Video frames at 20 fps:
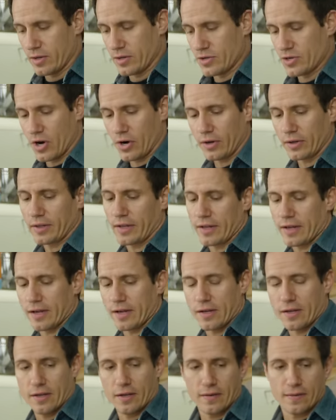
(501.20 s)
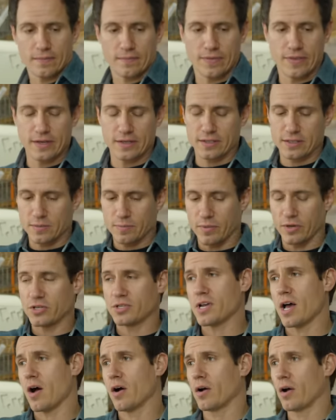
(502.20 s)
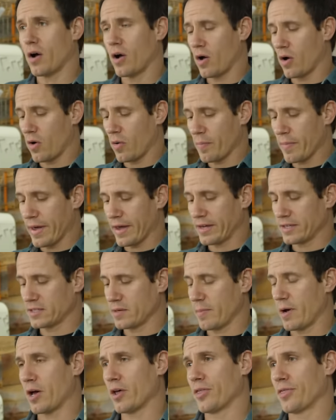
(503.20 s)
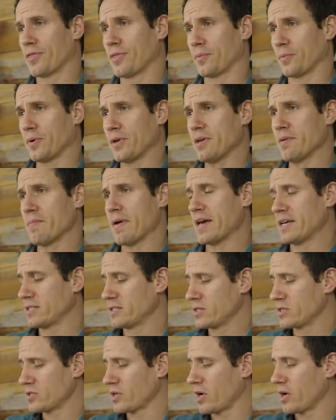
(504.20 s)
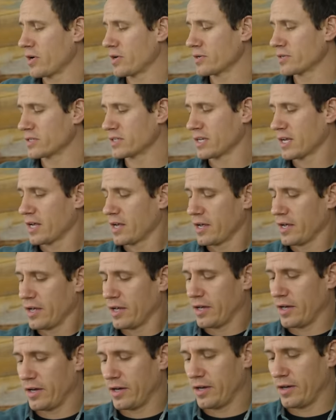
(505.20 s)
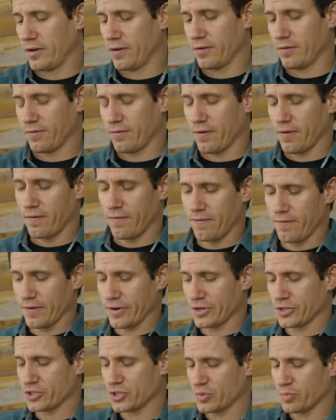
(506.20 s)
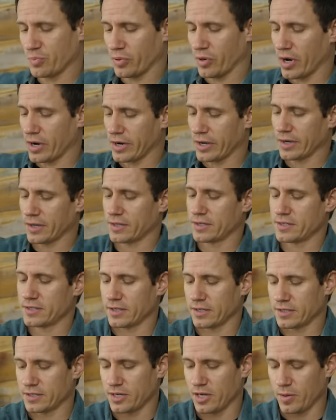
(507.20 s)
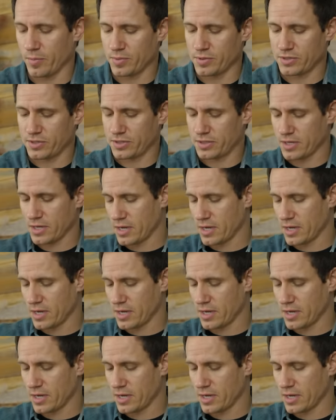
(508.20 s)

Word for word: Generally, this much alcohol makes about three mason jars of finished product, six cups.